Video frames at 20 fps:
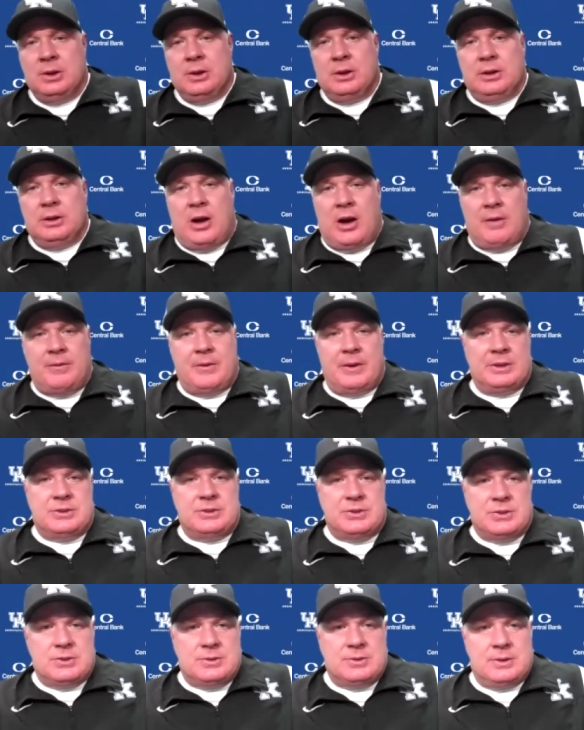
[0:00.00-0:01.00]

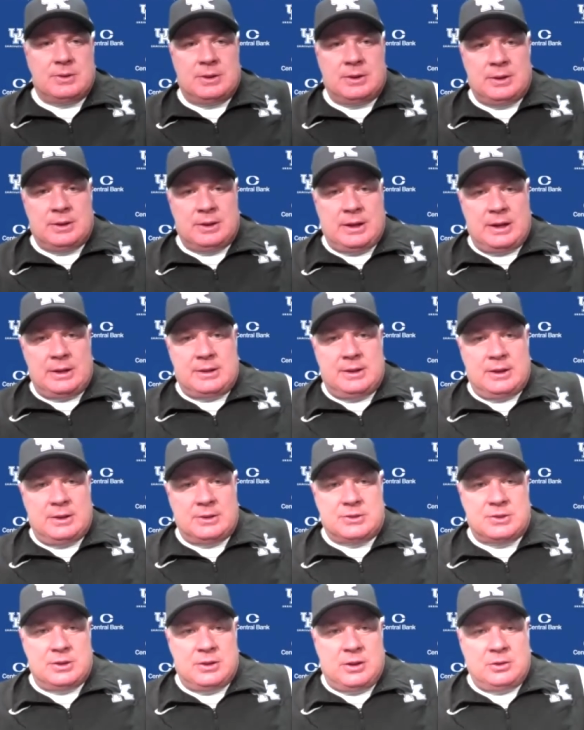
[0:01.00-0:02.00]
offense uh, like
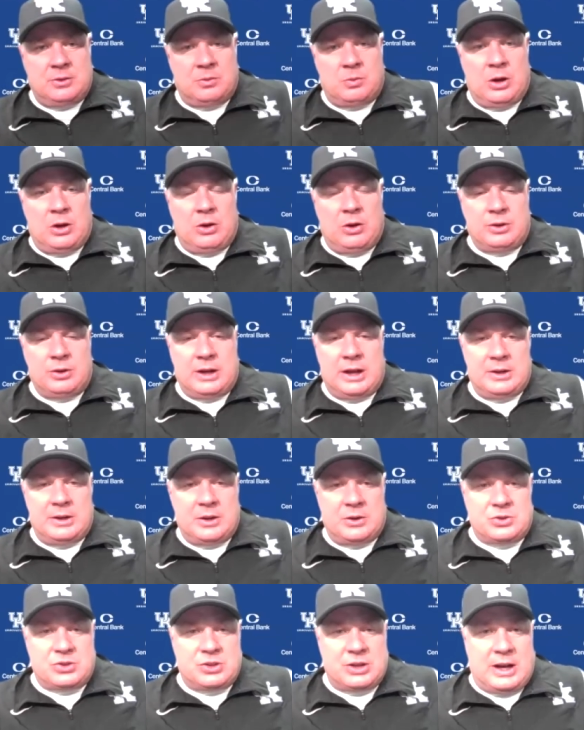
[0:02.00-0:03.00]
this and on the road, you got
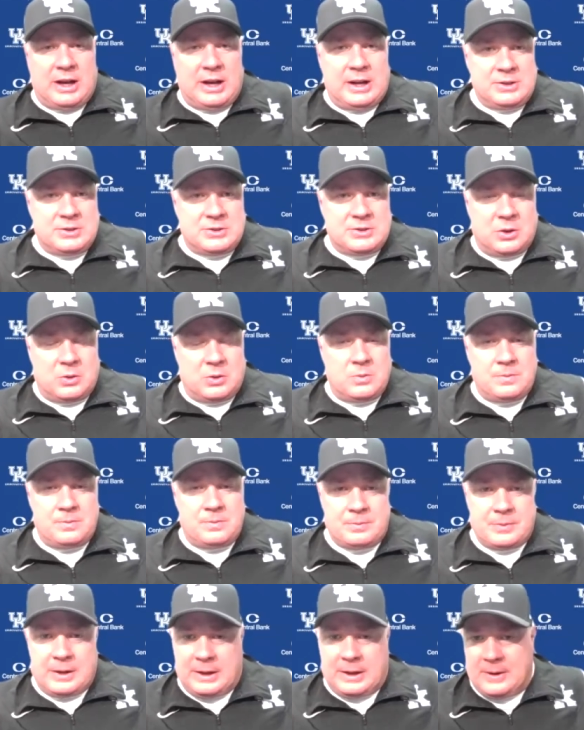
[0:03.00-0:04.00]
no shot. So
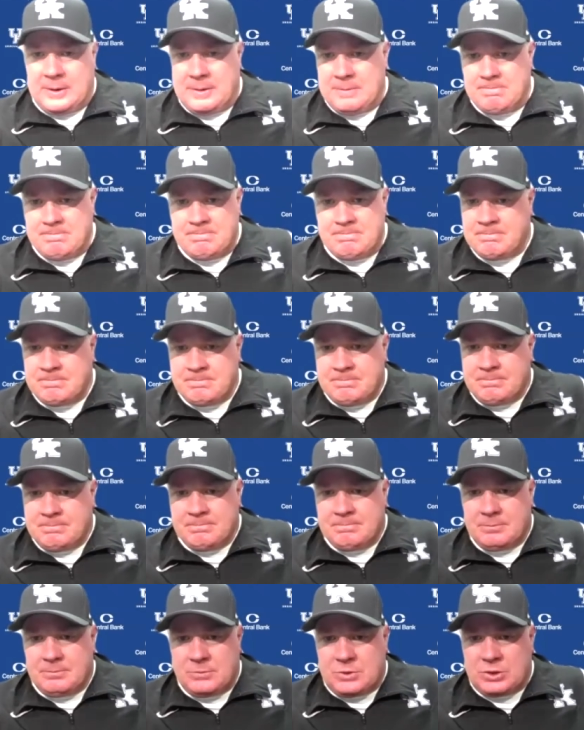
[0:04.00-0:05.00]
um,
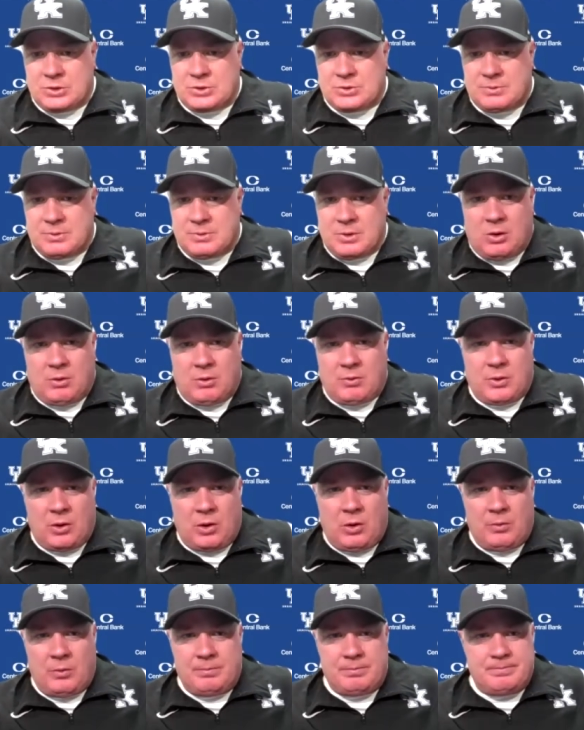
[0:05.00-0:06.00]
just
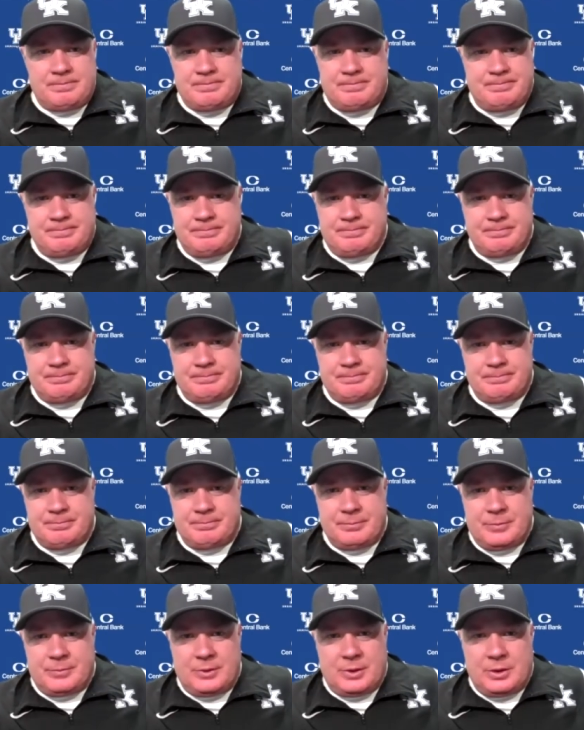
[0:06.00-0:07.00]
overall,
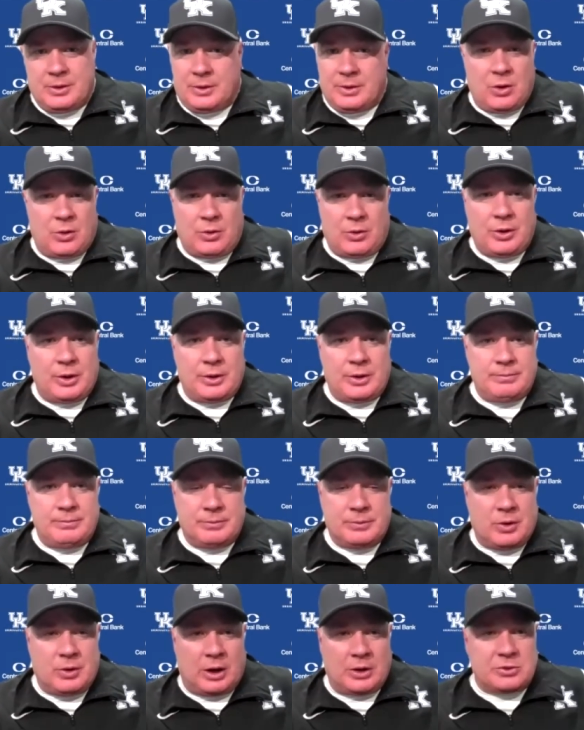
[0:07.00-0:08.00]
no good
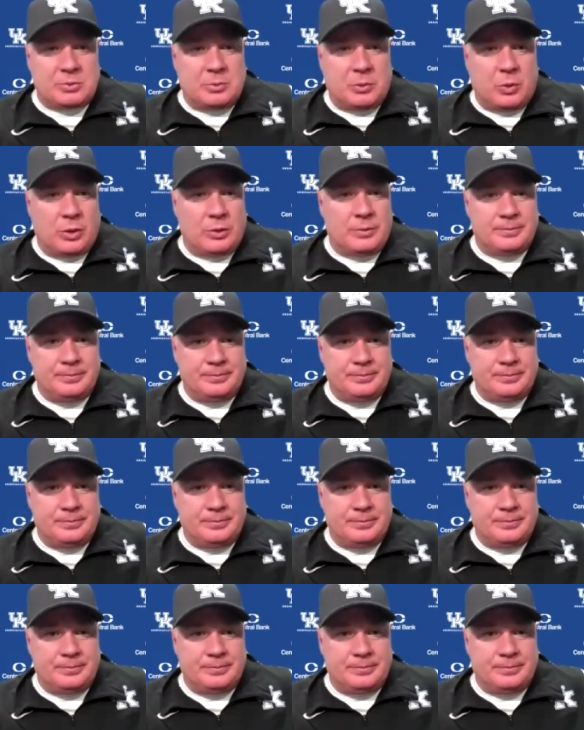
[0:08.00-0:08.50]
across the board.